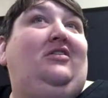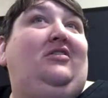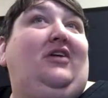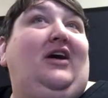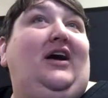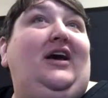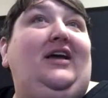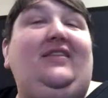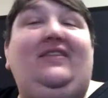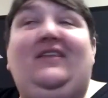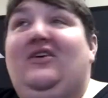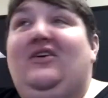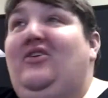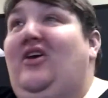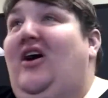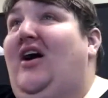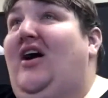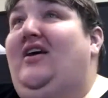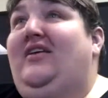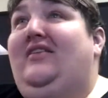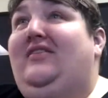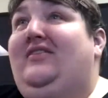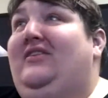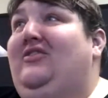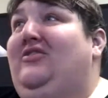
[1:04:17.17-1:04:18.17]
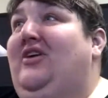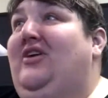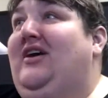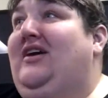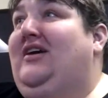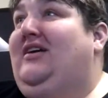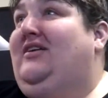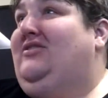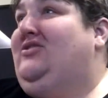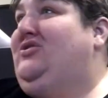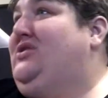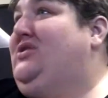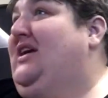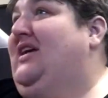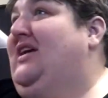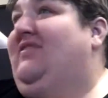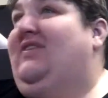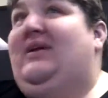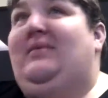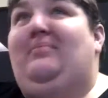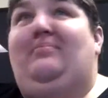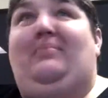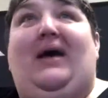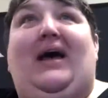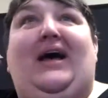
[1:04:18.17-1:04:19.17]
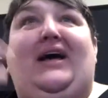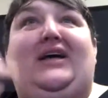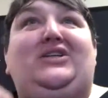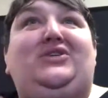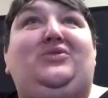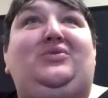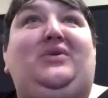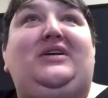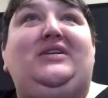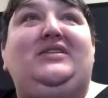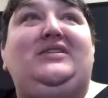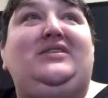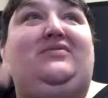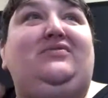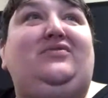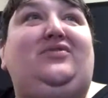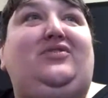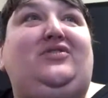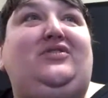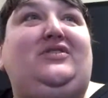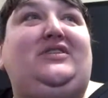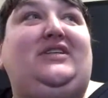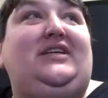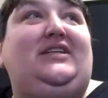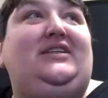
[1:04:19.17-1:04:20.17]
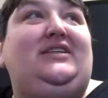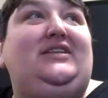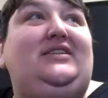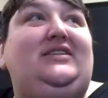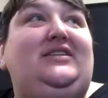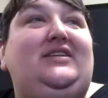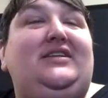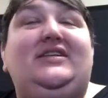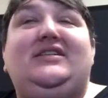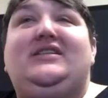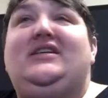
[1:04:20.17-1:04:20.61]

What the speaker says: Right? They're not giving it back to us in full sentences.